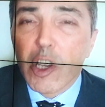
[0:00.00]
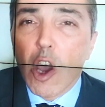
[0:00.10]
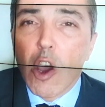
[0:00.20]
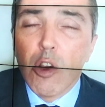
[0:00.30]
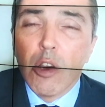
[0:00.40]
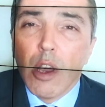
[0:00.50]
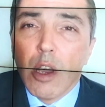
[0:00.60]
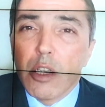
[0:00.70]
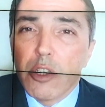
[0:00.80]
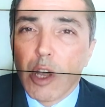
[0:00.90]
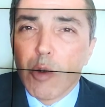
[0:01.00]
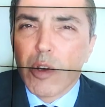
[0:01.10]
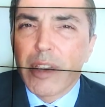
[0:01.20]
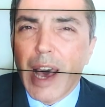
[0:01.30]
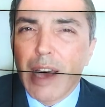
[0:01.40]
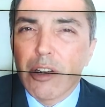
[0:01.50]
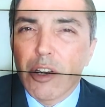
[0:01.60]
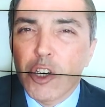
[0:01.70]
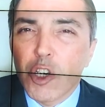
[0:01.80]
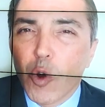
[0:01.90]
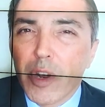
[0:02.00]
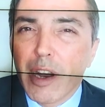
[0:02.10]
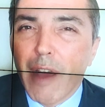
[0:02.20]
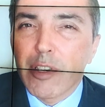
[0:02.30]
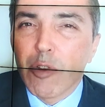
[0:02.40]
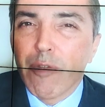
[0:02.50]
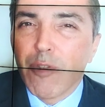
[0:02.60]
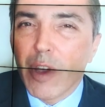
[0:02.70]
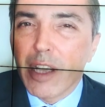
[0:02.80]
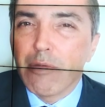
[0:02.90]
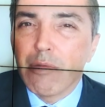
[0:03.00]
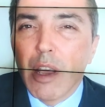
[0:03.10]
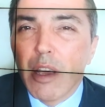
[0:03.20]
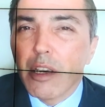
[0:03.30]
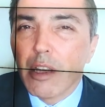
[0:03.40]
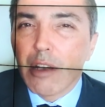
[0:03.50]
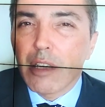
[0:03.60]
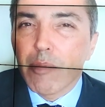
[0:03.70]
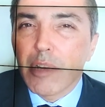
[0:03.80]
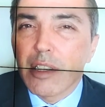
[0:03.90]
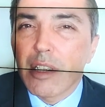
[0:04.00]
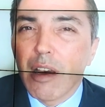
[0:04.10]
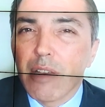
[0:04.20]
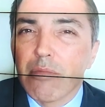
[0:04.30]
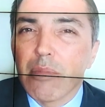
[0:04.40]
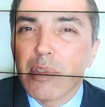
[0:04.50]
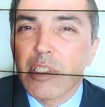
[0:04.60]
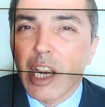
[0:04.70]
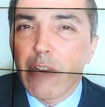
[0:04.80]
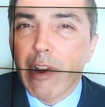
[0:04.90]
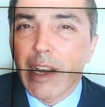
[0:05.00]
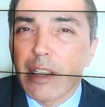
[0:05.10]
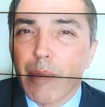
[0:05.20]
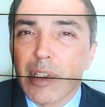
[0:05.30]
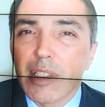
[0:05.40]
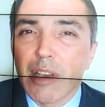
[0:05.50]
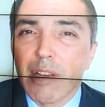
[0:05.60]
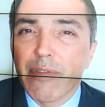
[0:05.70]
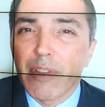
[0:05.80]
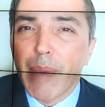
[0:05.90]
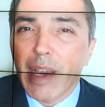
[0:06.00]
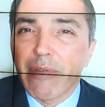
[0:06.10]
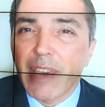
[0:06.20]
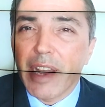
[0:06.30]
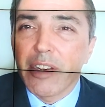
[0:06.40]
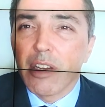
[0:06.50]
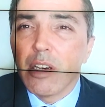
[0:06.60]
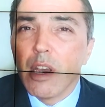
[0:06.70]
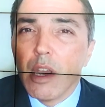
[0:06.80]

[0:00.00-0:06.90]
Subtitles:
go. You know, was that short enough to avoid, you know, some concern, generating some concern for the Bank of Canada?